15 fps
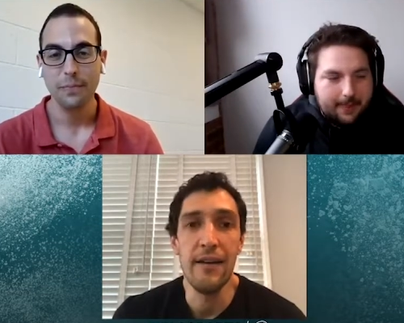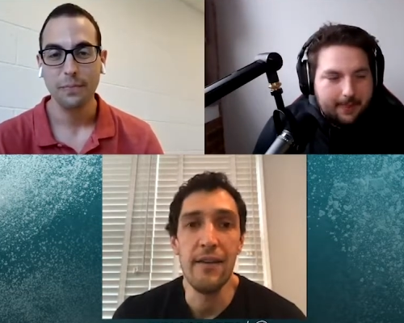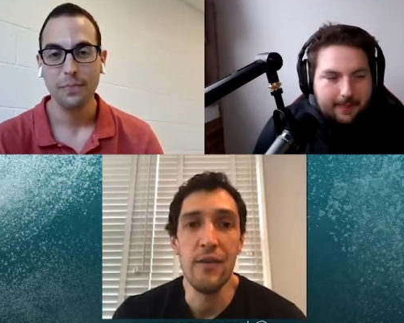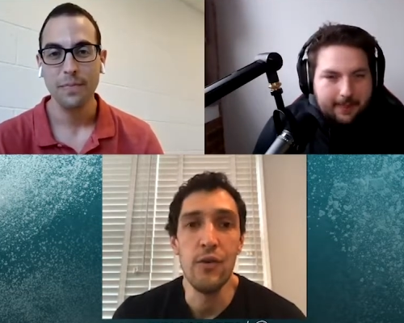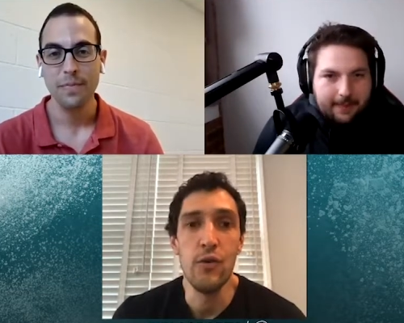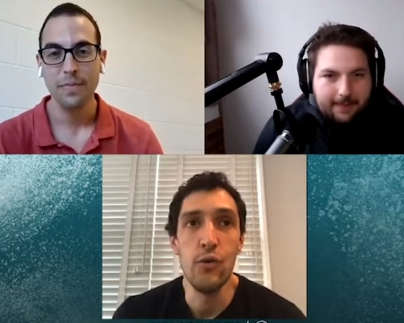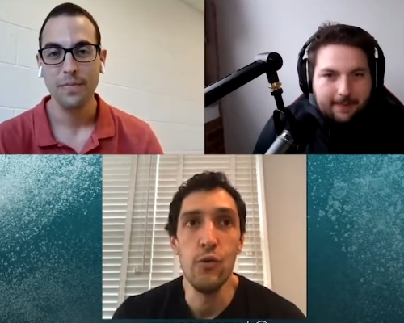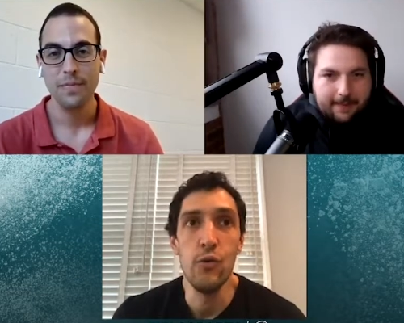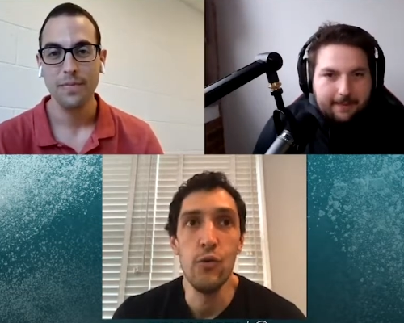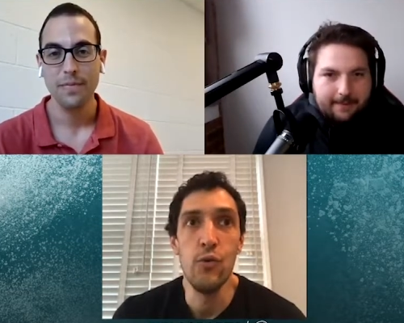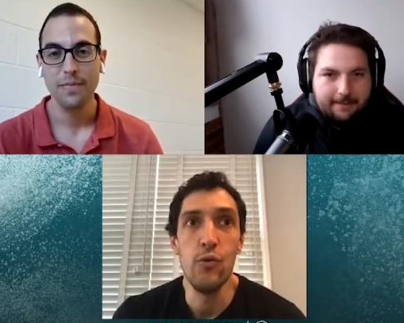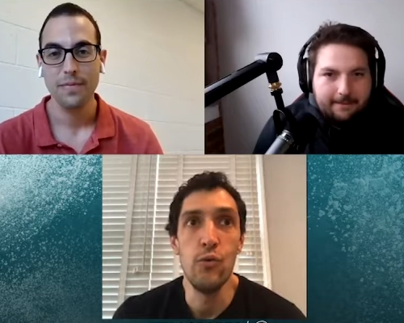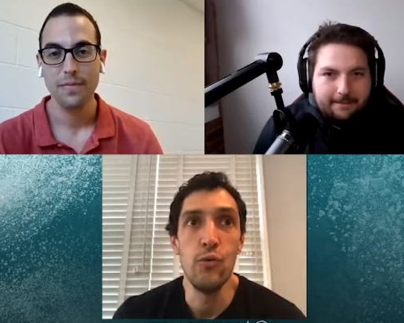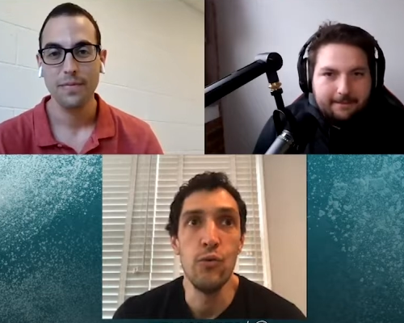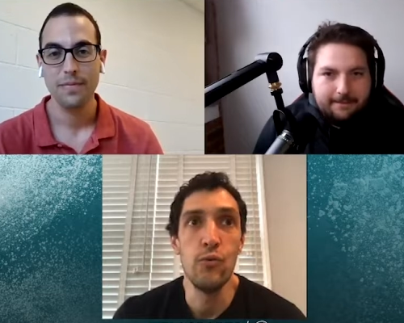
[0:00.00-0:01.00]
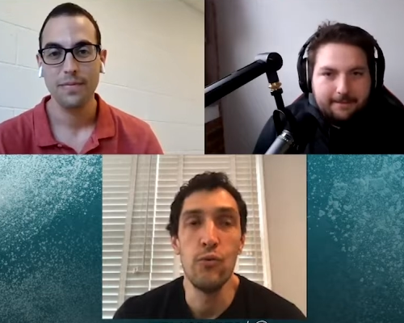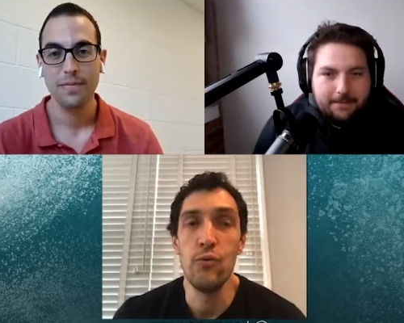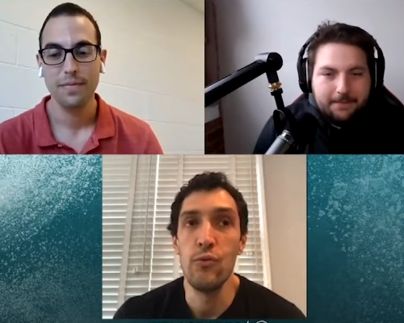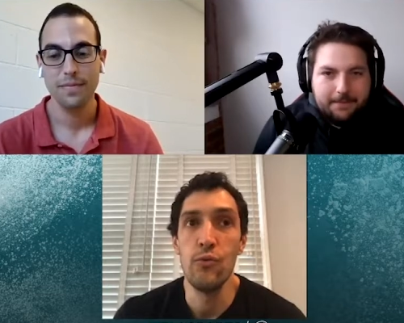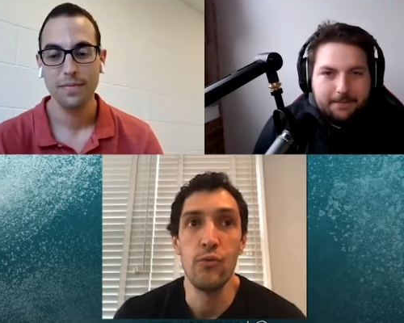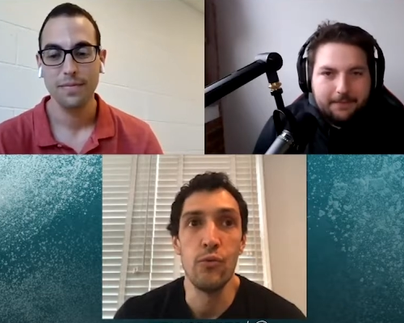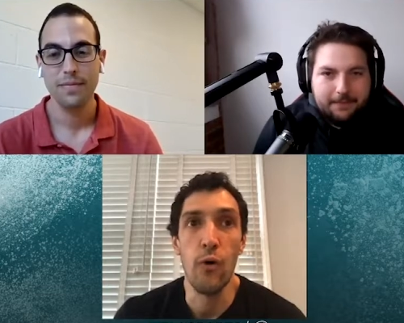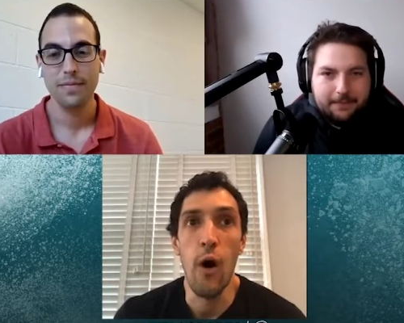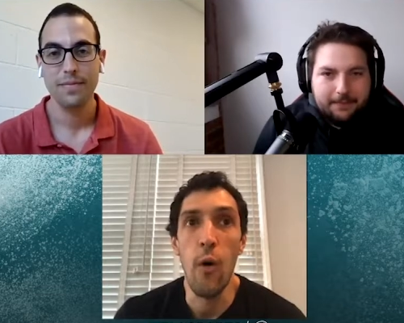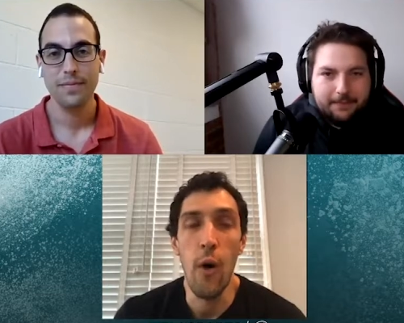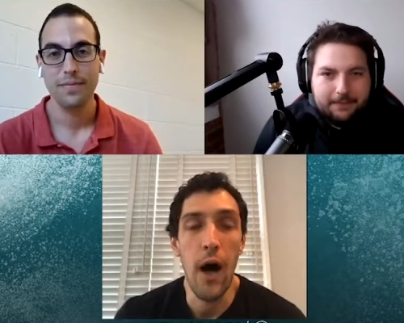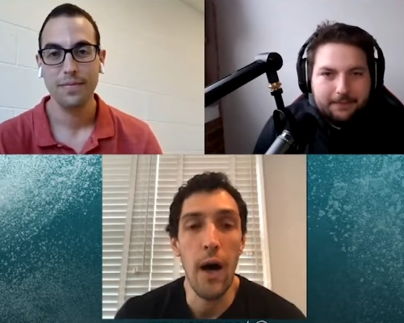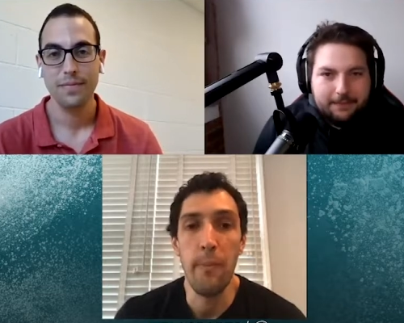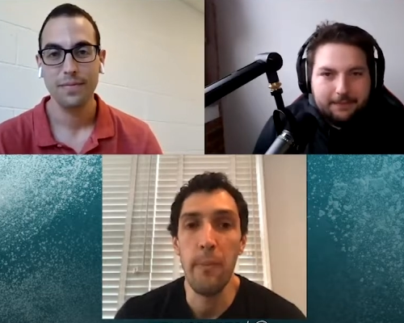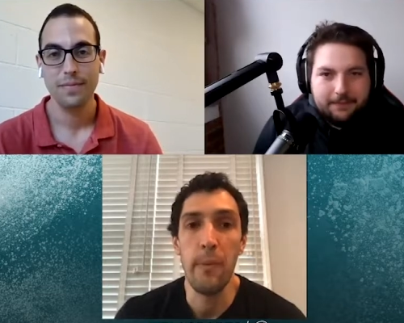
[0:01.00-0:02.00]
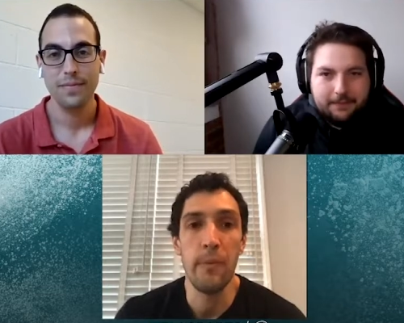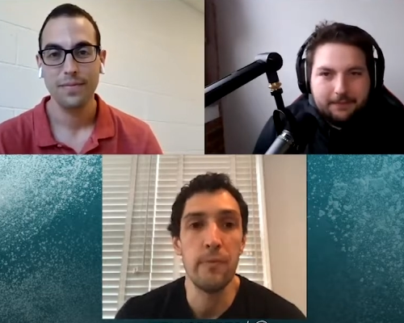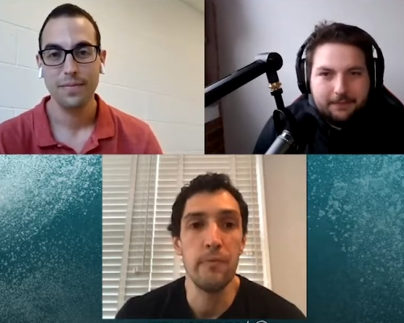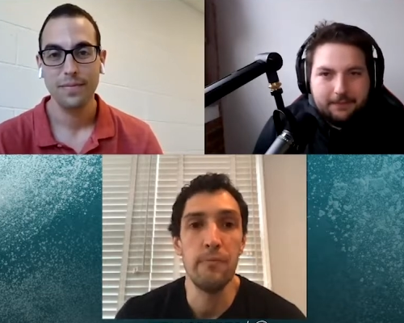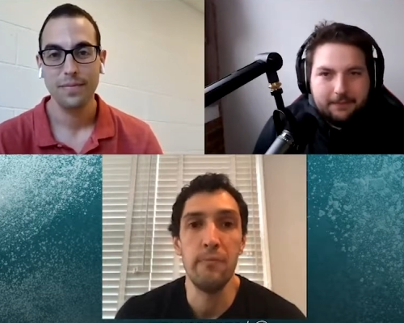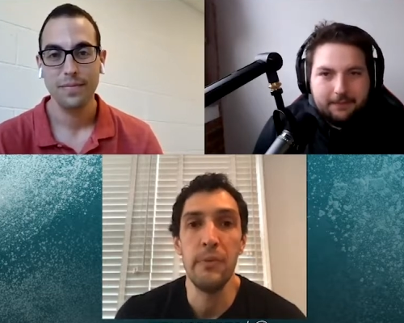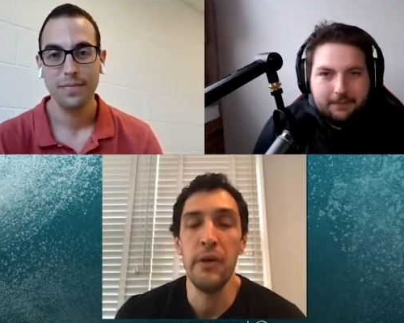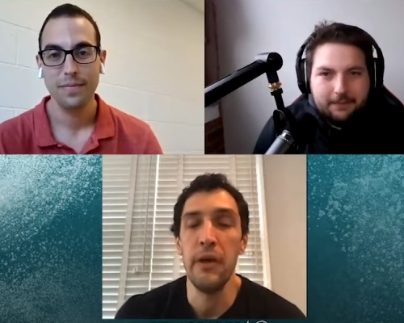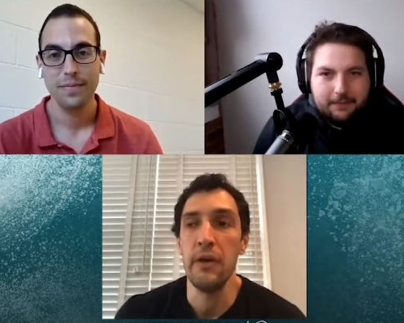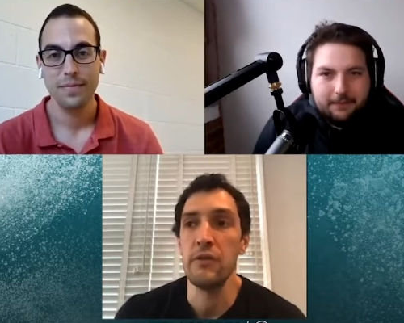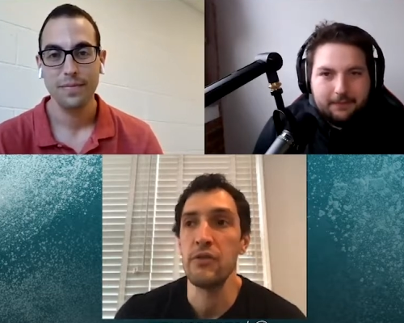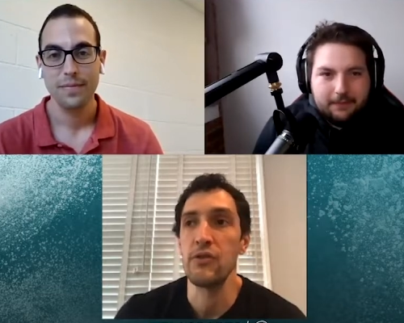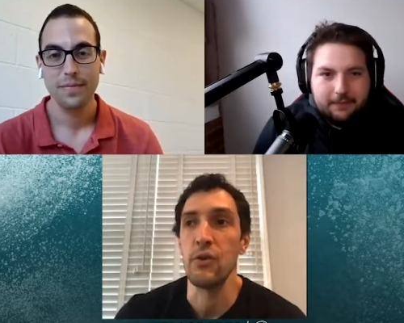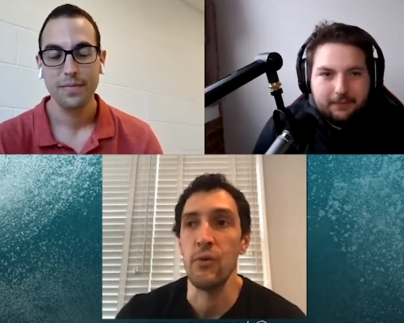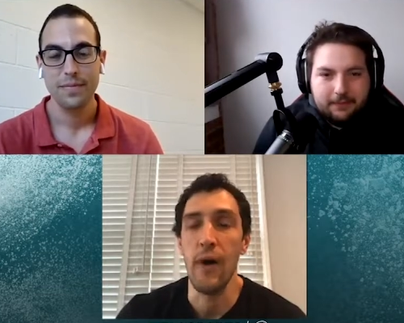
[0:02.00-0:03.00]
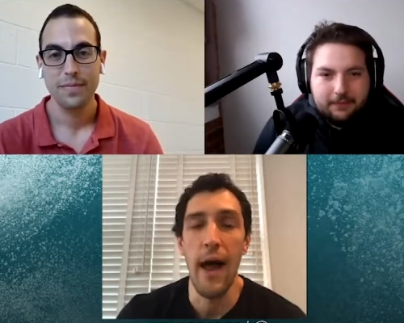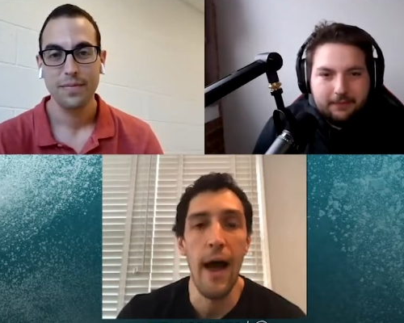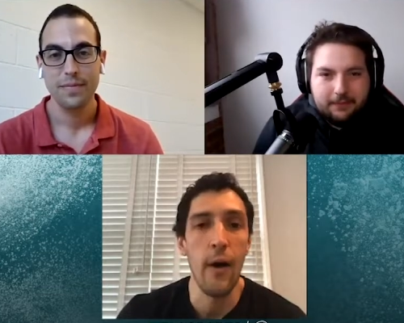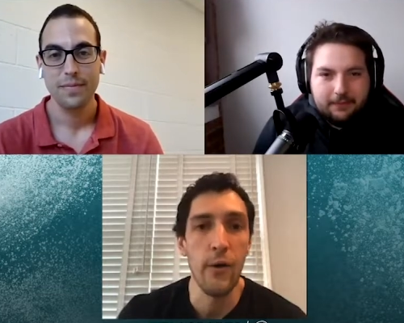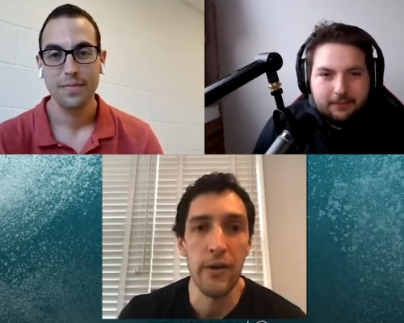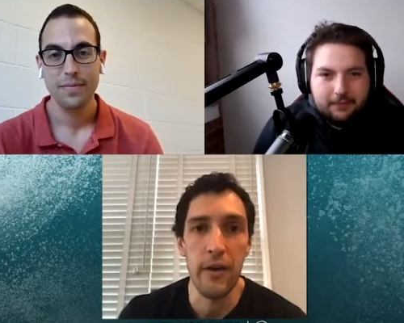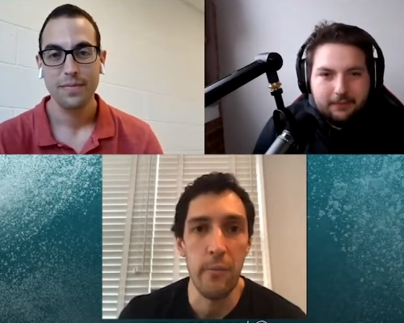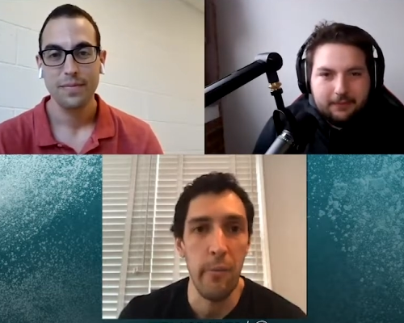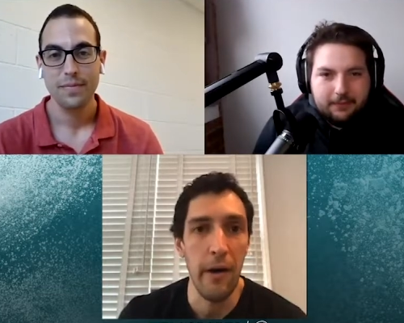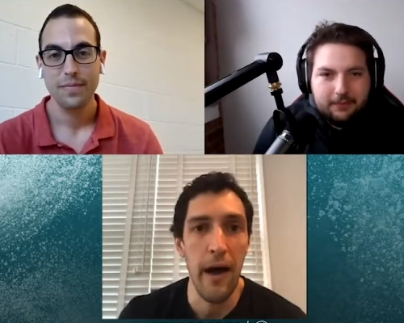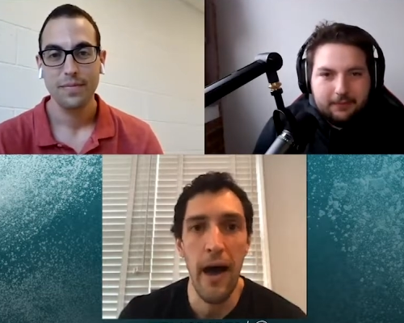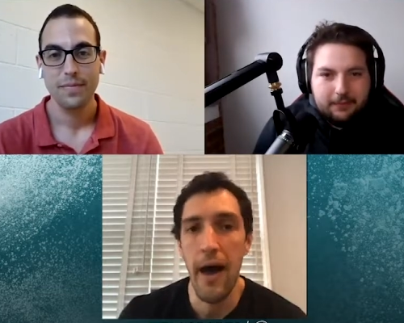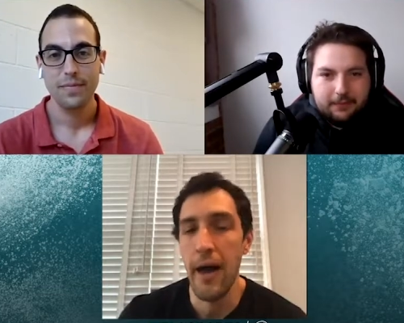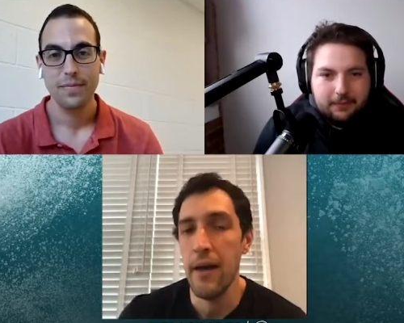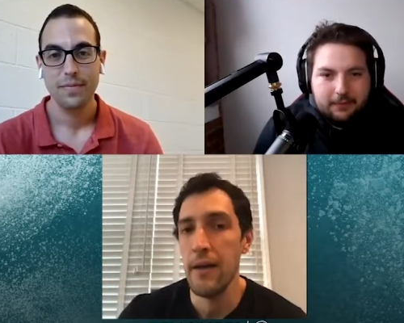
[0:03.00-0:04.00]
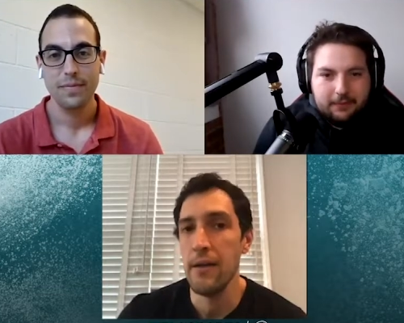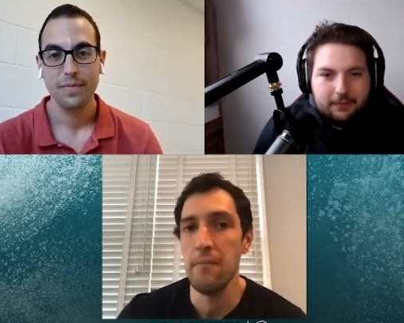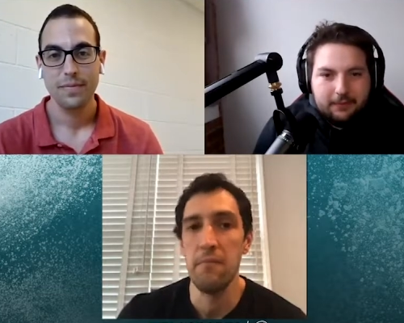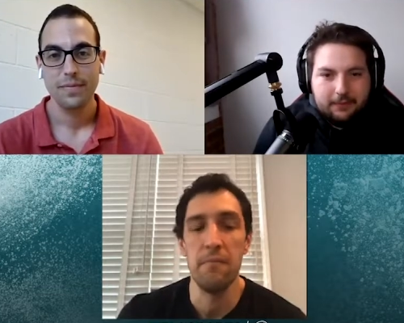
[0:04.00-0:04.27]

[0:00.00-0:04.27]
Speaker 1: you grow up being surrounded by